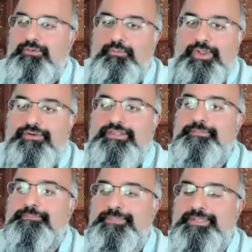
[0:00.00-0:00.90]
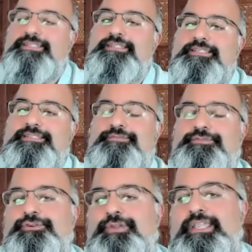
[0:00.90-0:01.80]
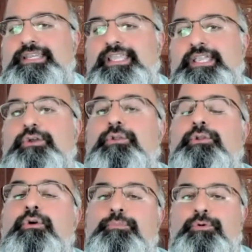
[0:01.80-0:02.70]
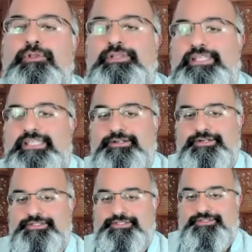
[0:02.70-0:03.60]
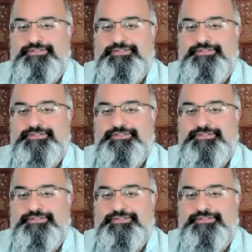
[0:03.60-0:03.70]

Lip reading: we're in the business of training global leaders.